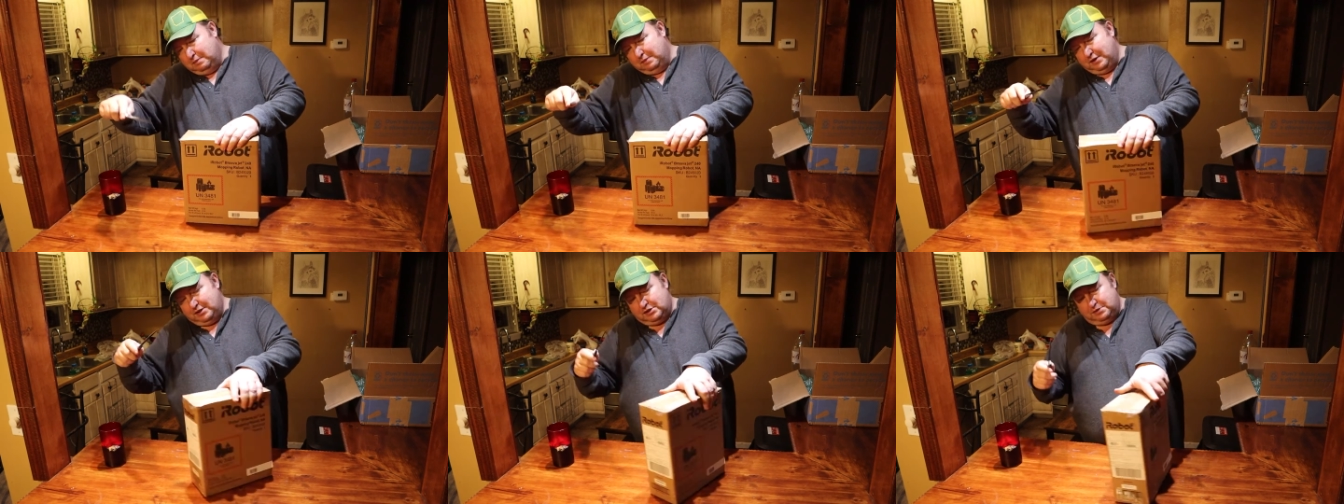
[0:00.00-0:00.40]

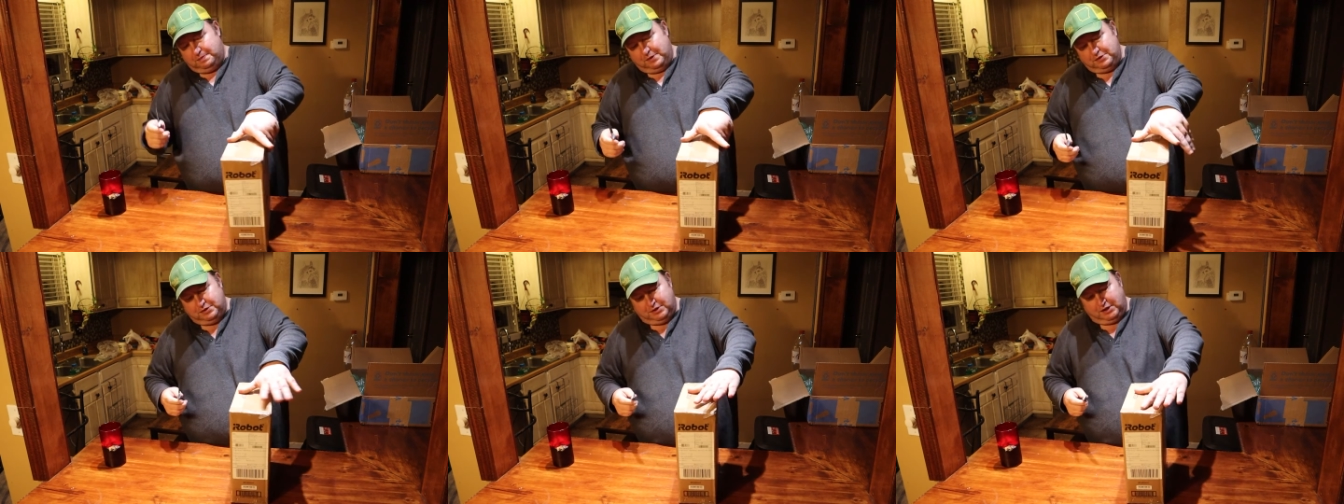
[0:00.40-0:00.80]
But it's
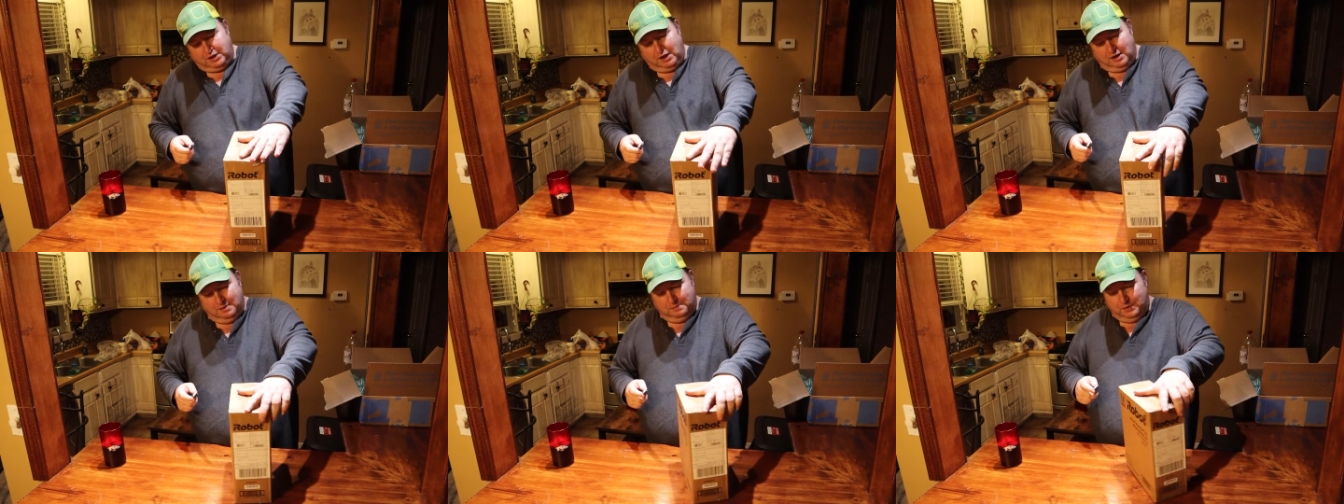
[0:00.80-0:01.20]
supposed to
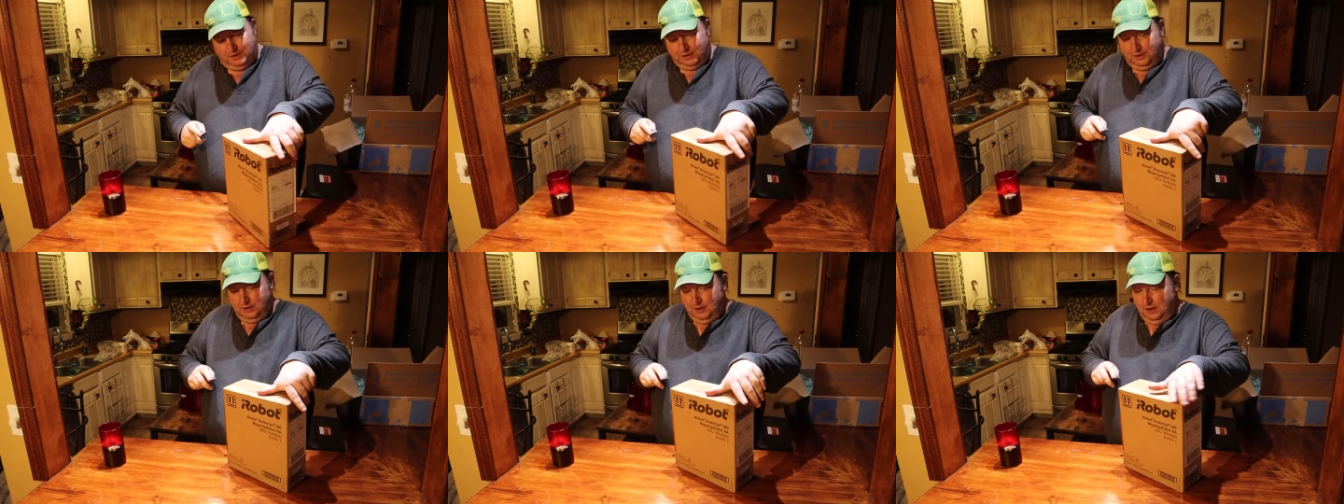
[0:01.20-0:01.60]
come
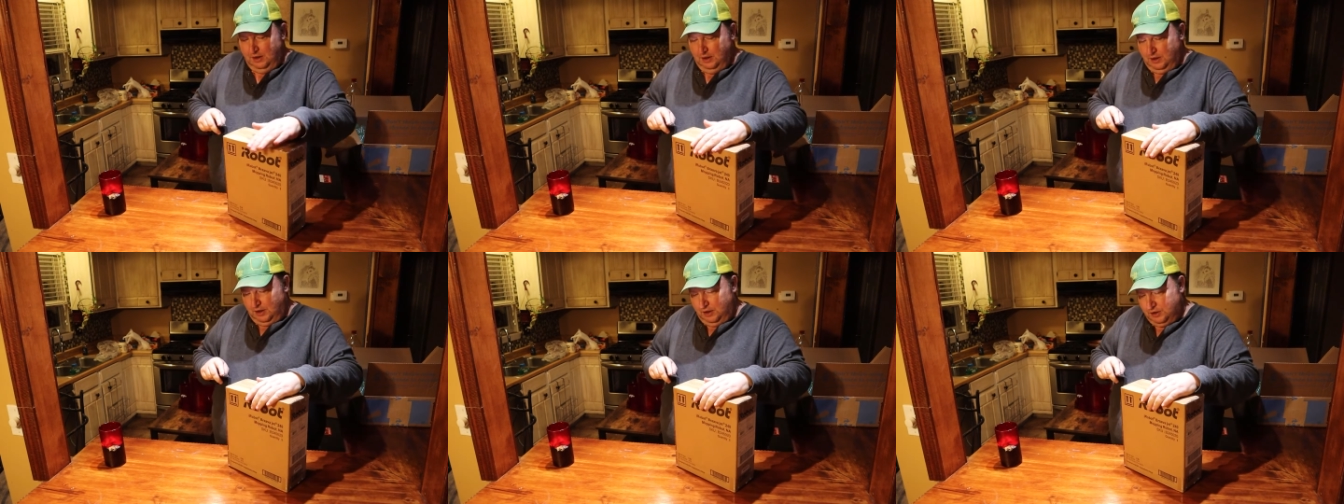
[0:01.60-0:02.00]
with
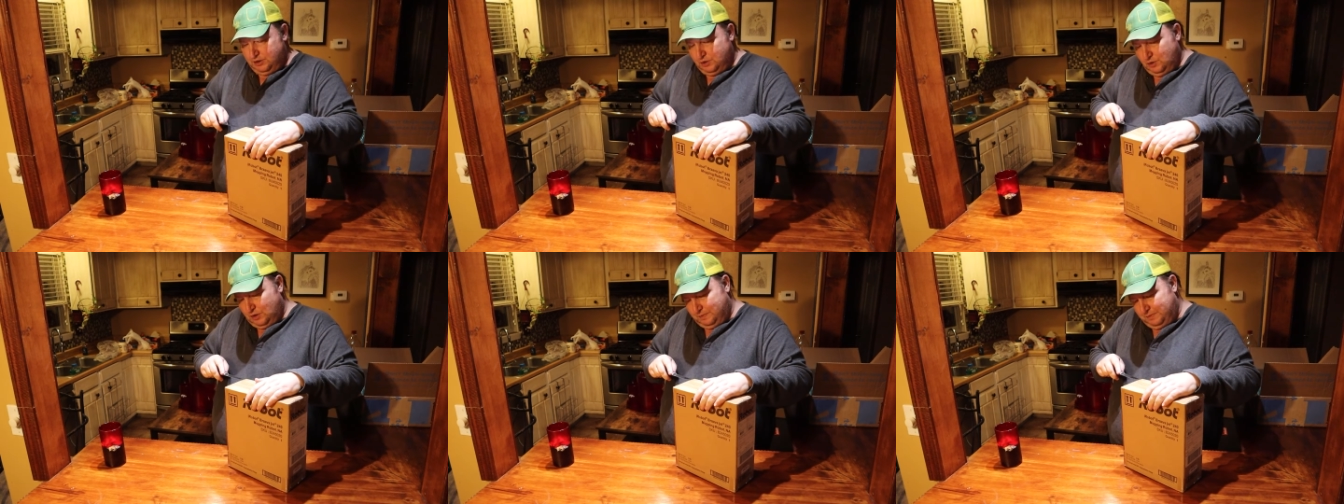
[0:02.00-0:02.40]
an
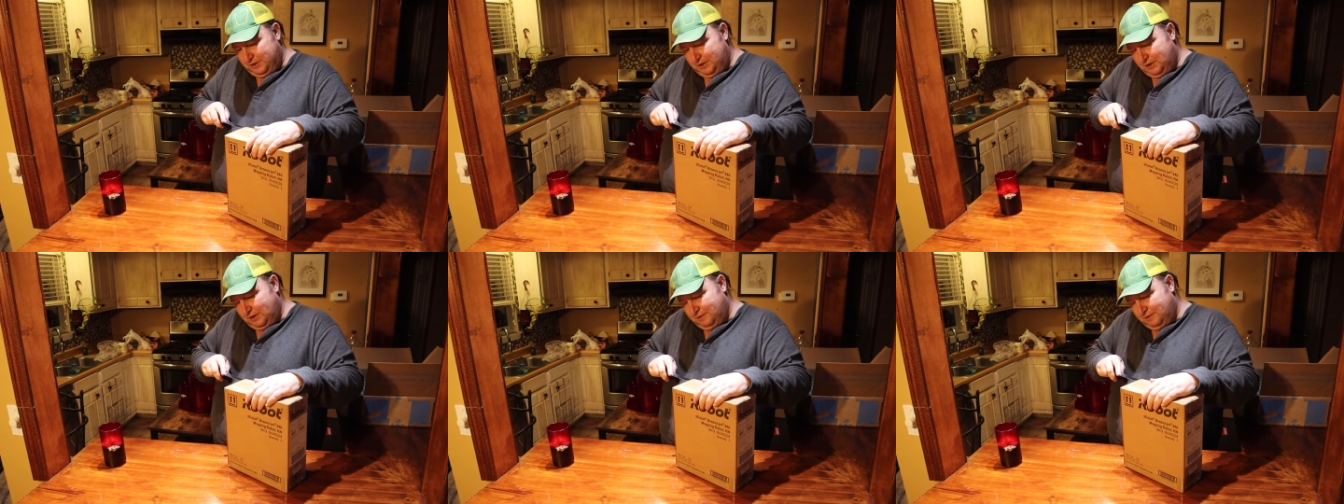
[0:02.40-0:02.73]
assortment